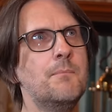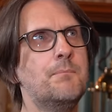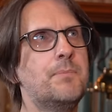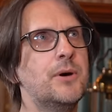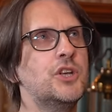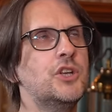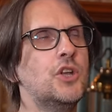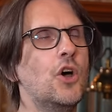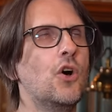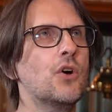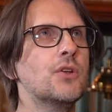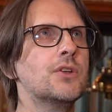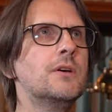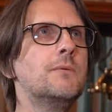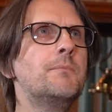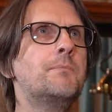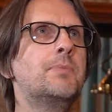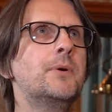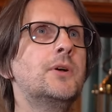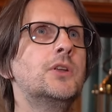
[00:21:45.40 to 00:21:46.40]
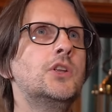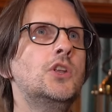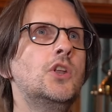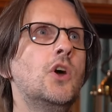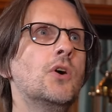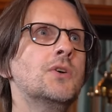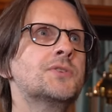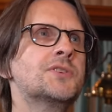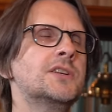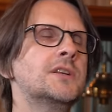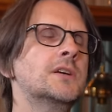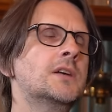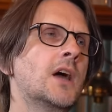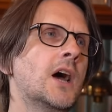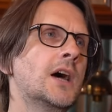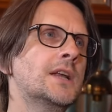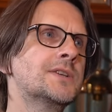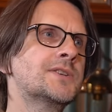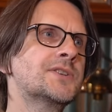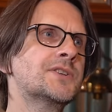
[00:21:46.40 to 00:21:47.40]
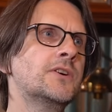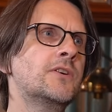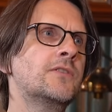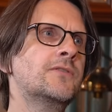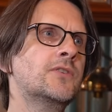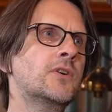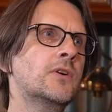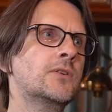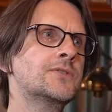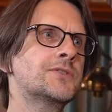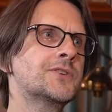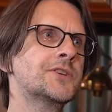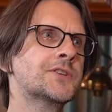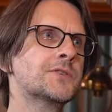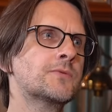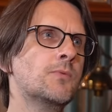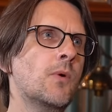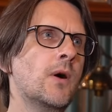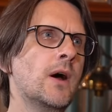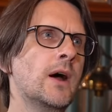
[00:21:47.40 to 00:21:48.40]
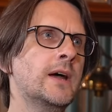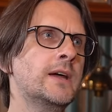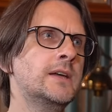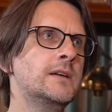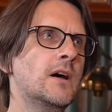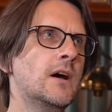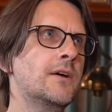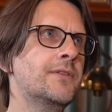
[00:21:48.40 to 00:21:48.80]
But not in a kind of self-conscious way.